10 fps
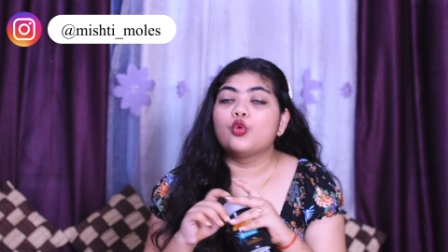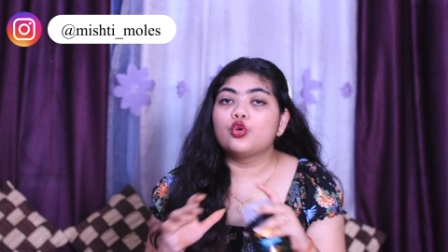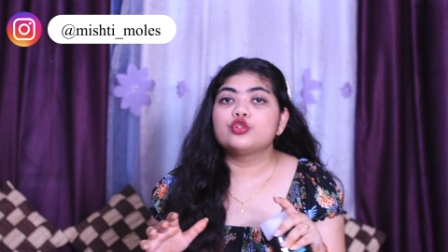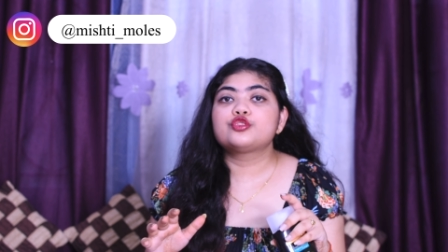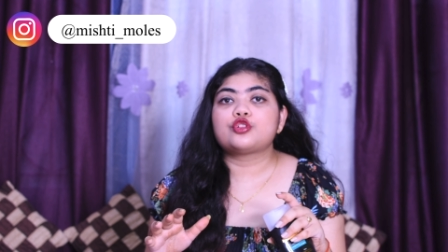
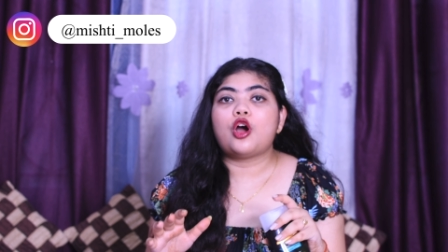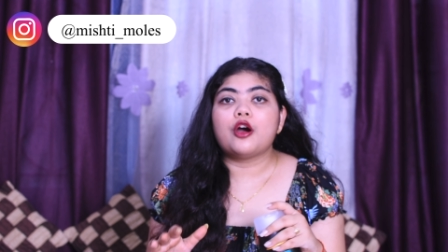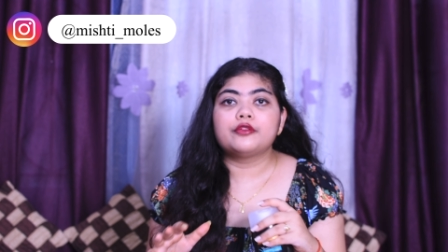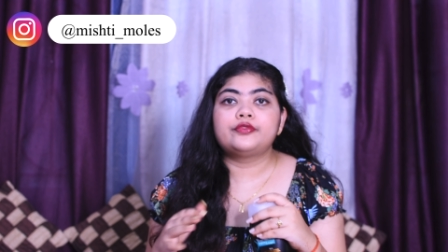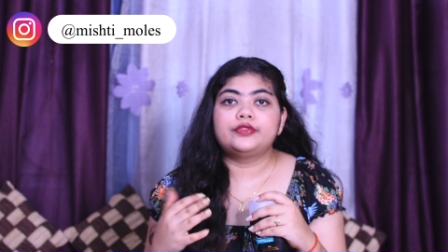most
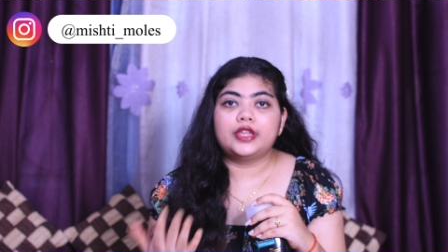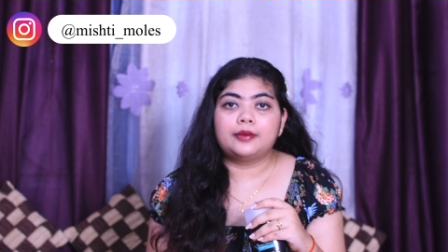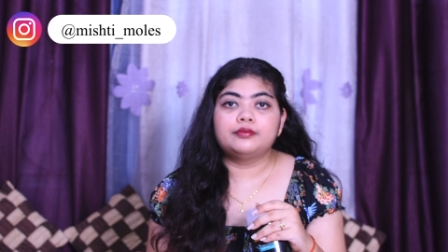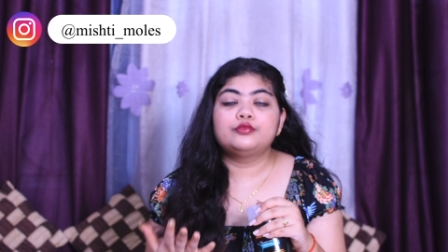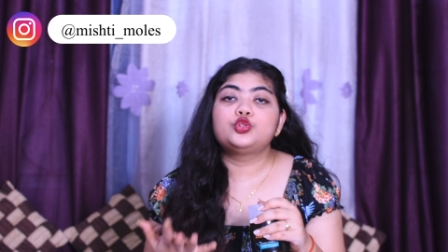of
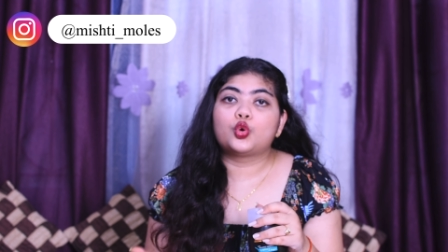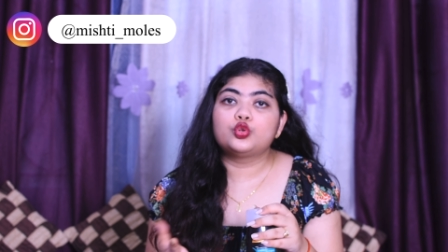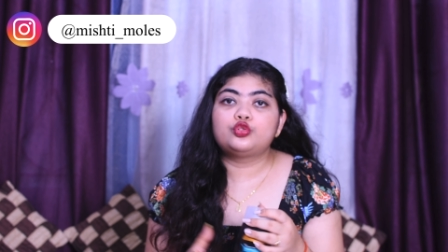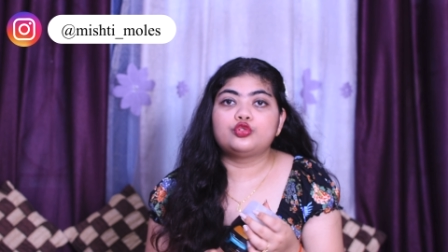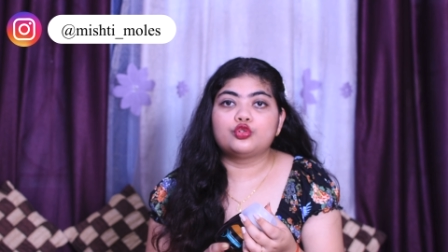them
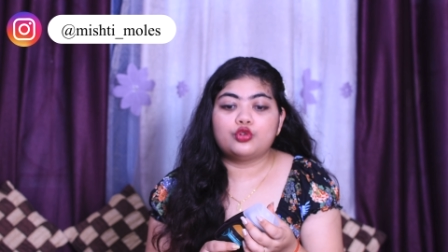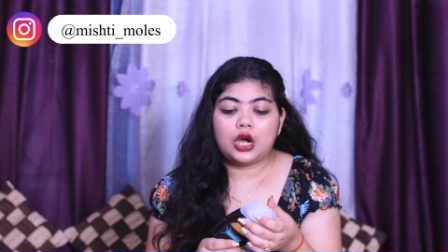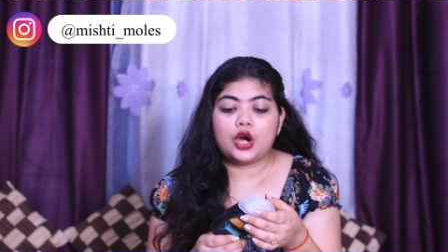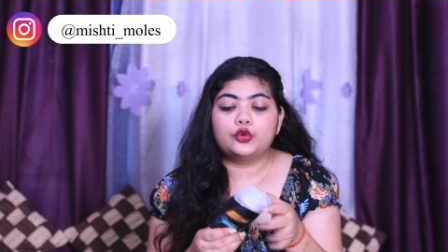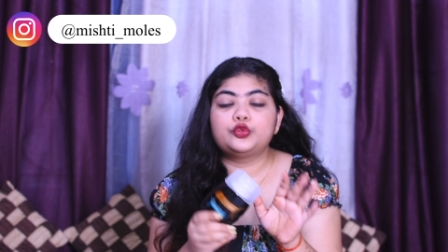don't know
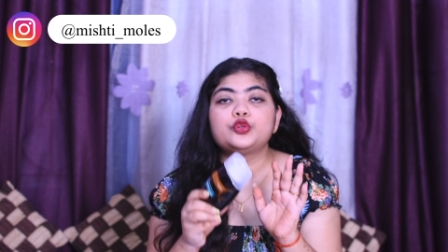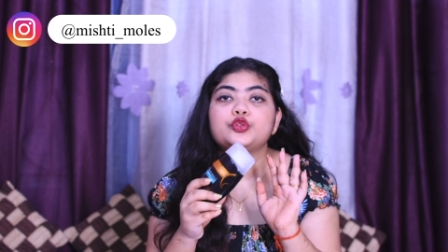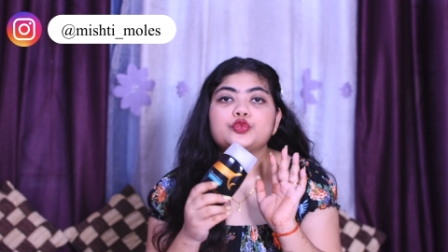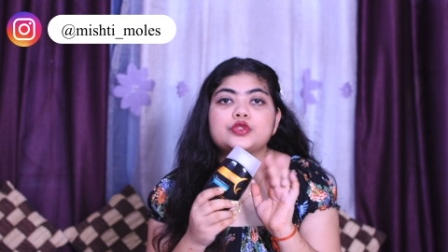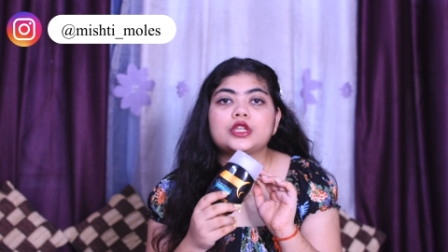how to
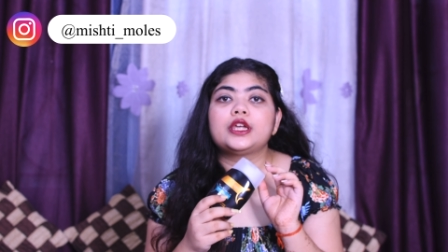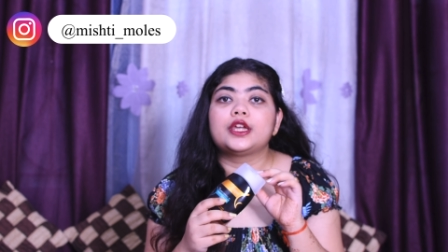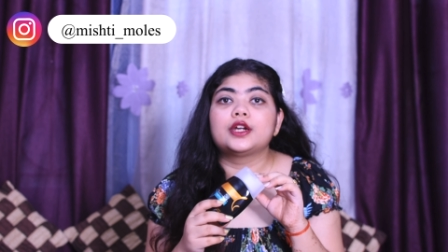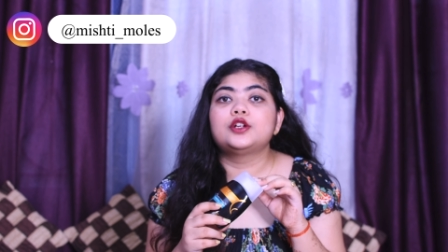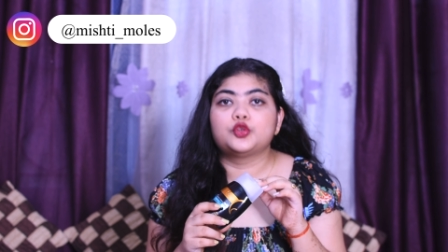use a
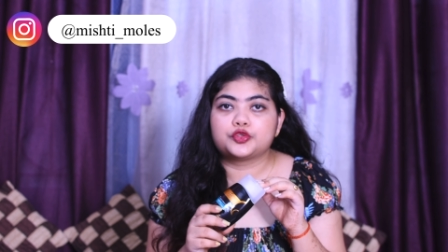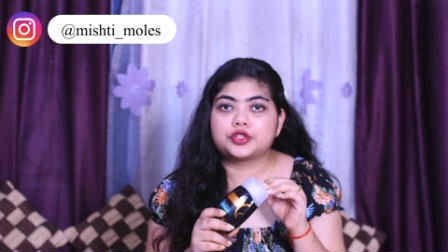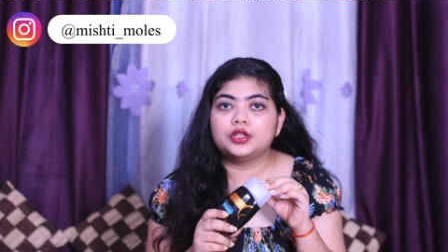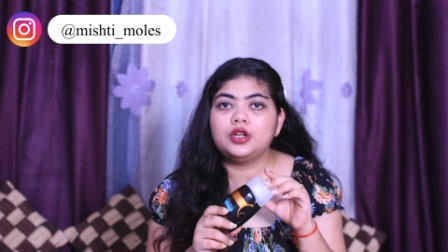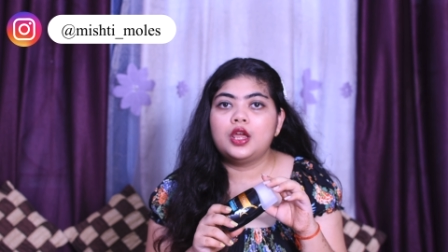hair
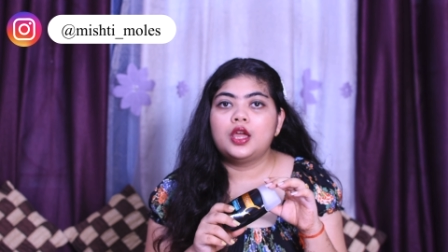lotion.